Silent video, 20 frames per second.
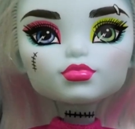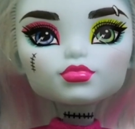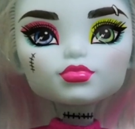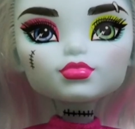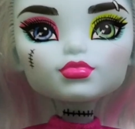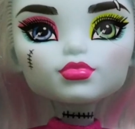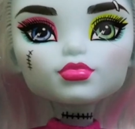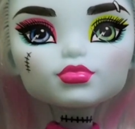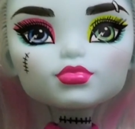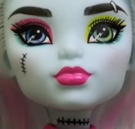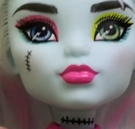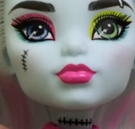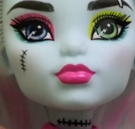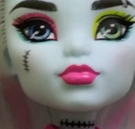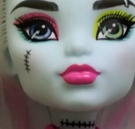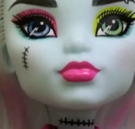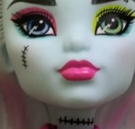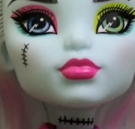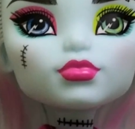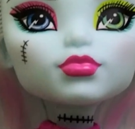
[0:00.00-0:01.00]
too baggy
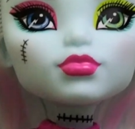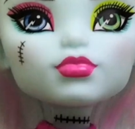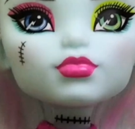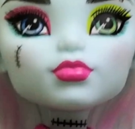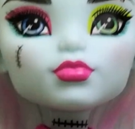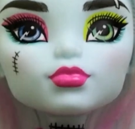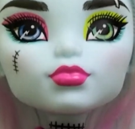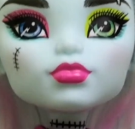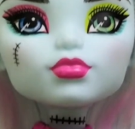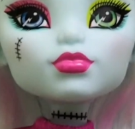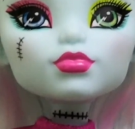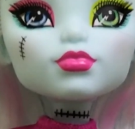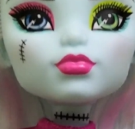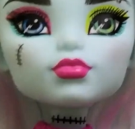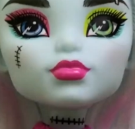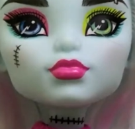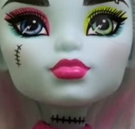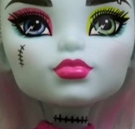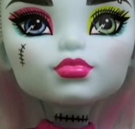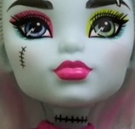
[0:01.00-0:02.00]
and the way
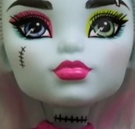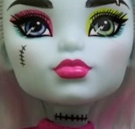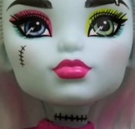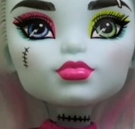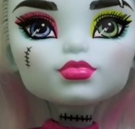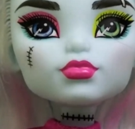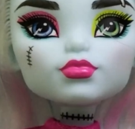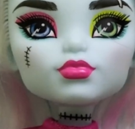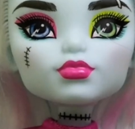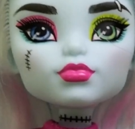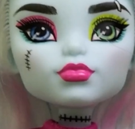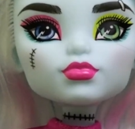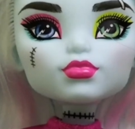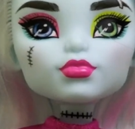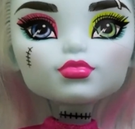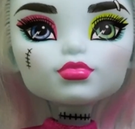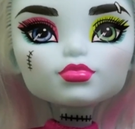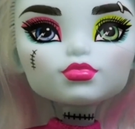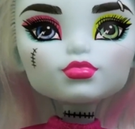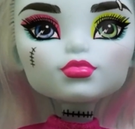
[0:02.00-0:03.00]
it's been put
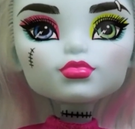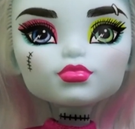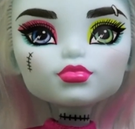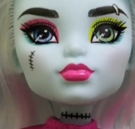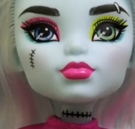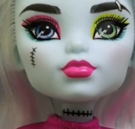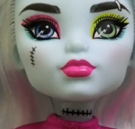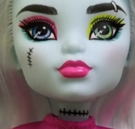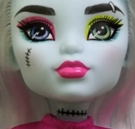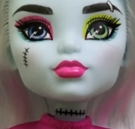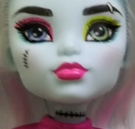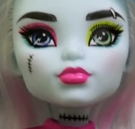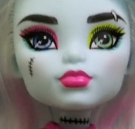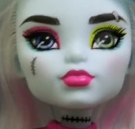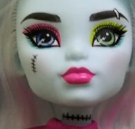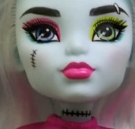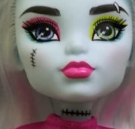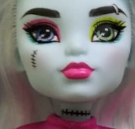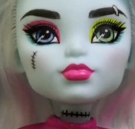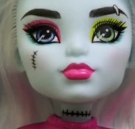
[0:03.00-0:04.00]
together it's
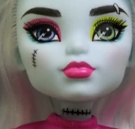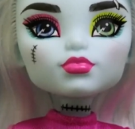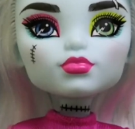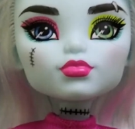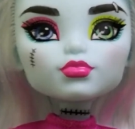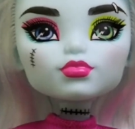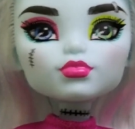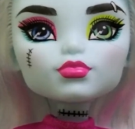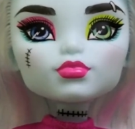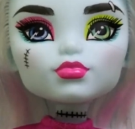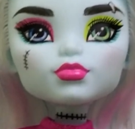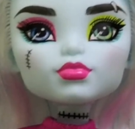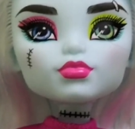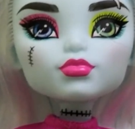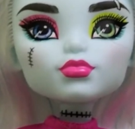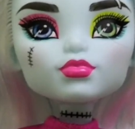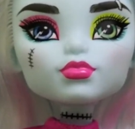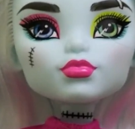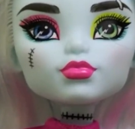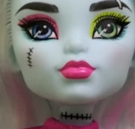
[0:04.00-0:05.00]
just like very very
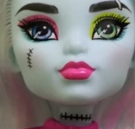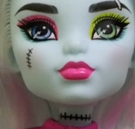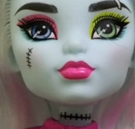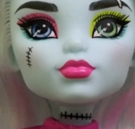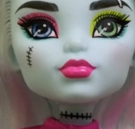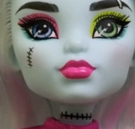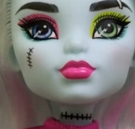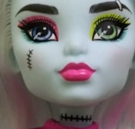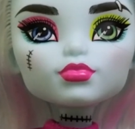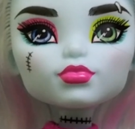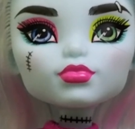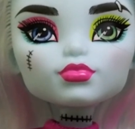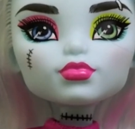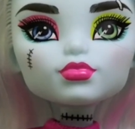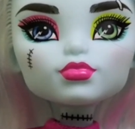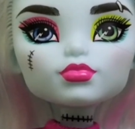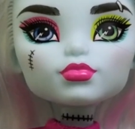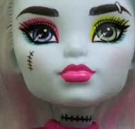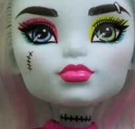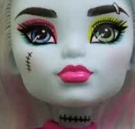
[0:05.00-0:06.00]
basic
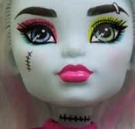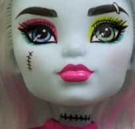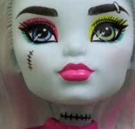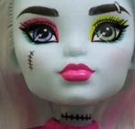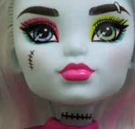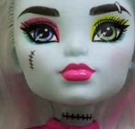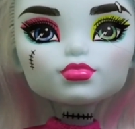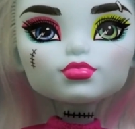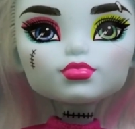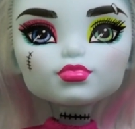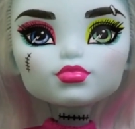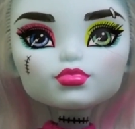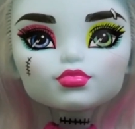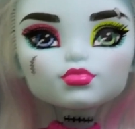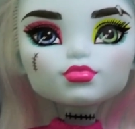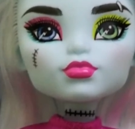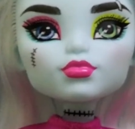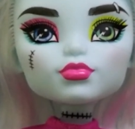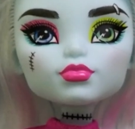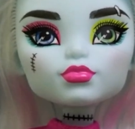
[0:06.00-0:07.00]
um i
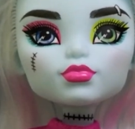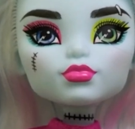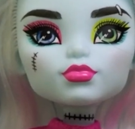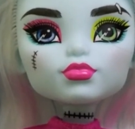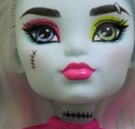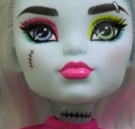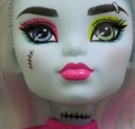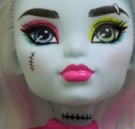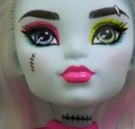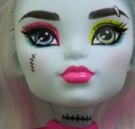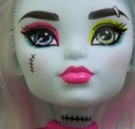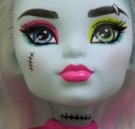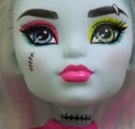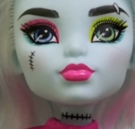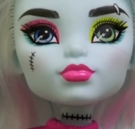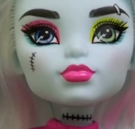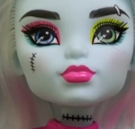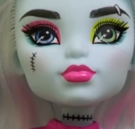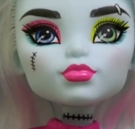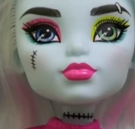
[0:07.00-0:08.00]
think that i might
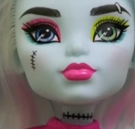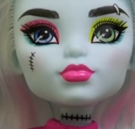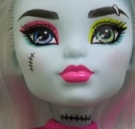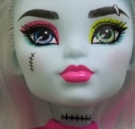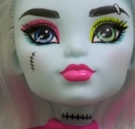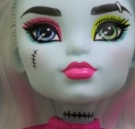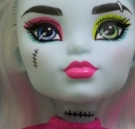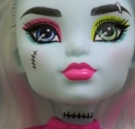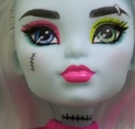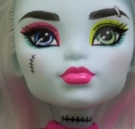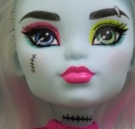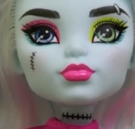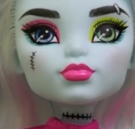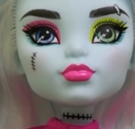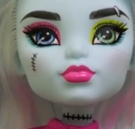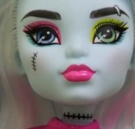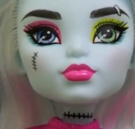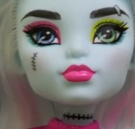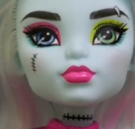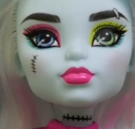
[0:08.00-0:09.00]
probably
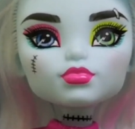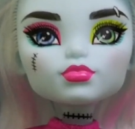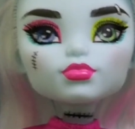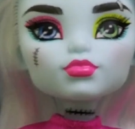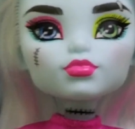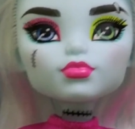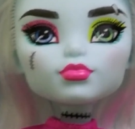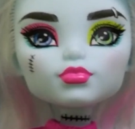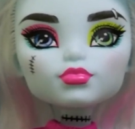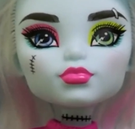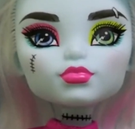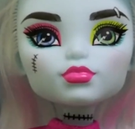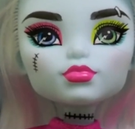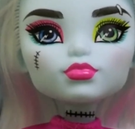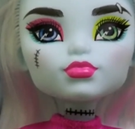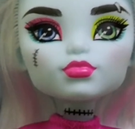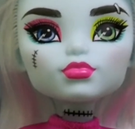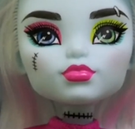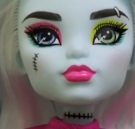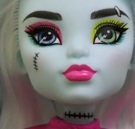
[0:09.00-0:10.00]
feel surprised
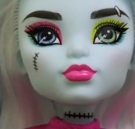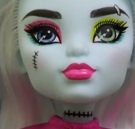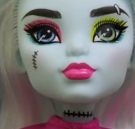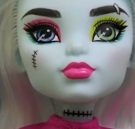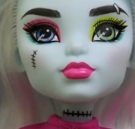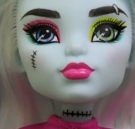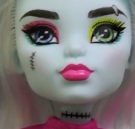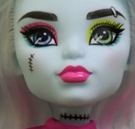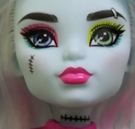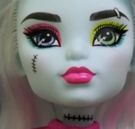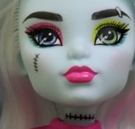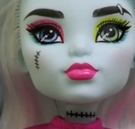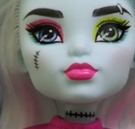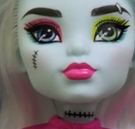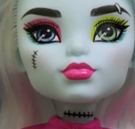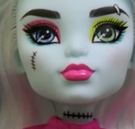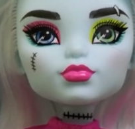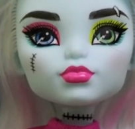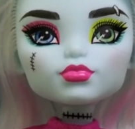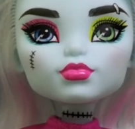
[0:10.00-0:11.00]
by how
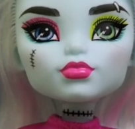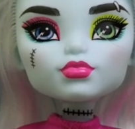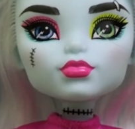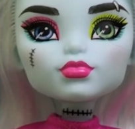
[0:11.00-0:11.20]
well